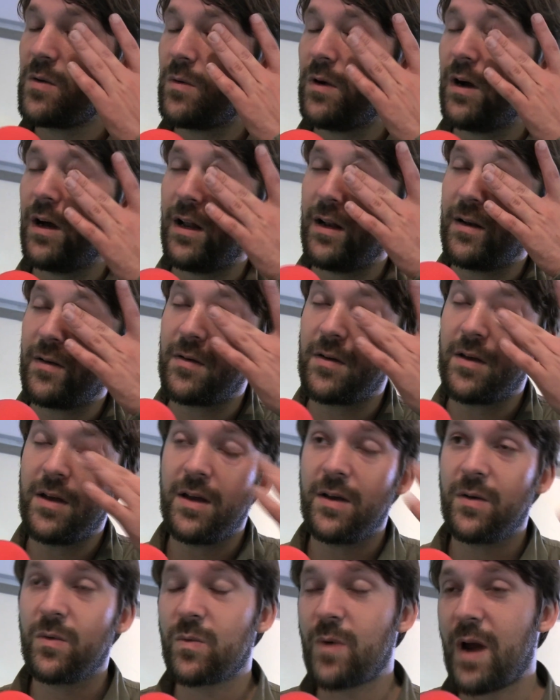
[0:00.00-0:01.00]
Well,
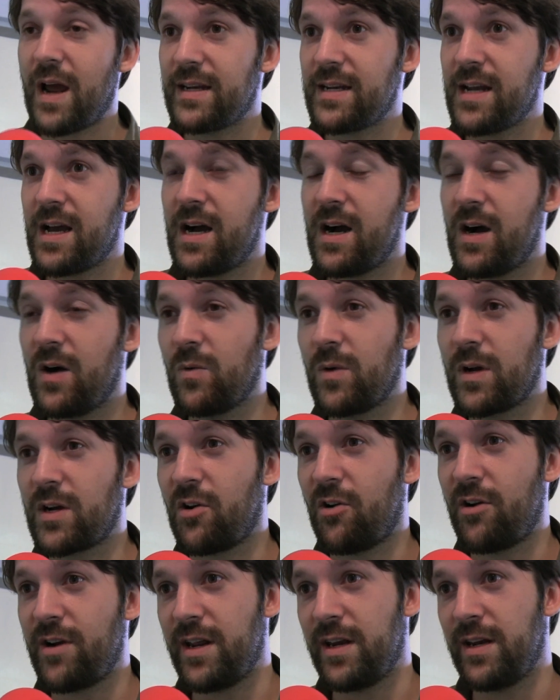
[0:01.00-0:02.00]
right now we're
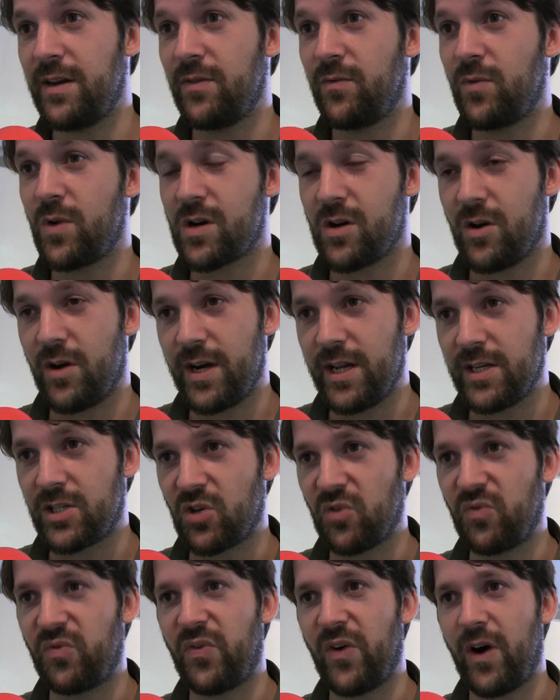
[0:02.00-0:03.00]
going
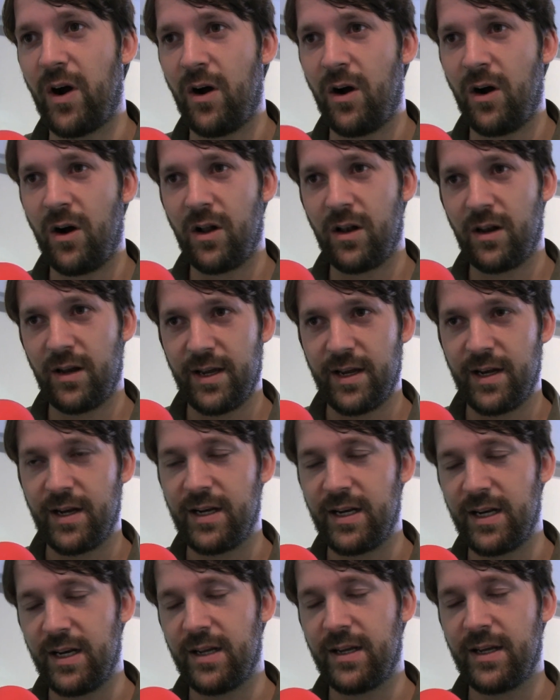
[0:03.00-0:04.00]
into fall,
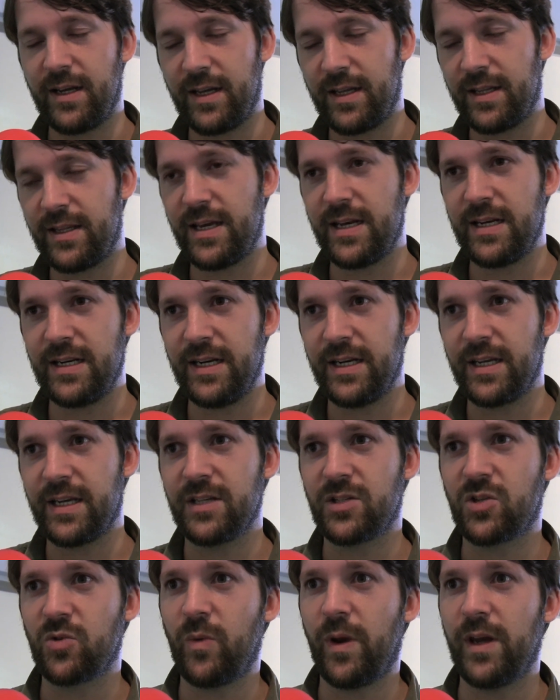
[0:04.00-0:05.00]
then
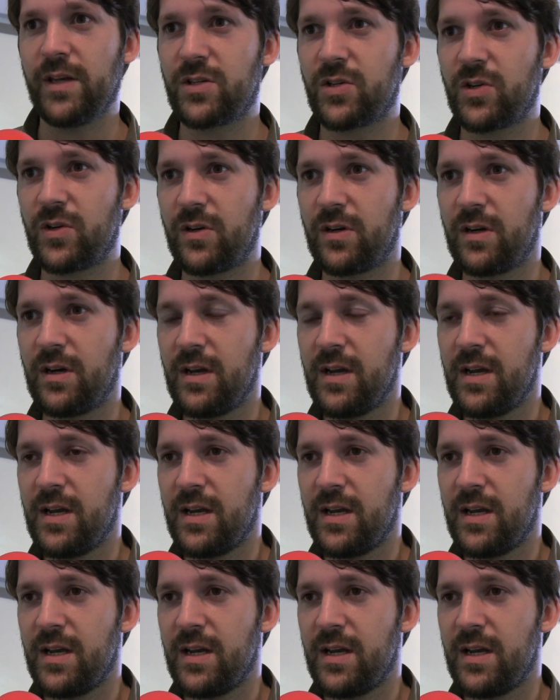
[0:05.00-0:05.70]
leading into winter,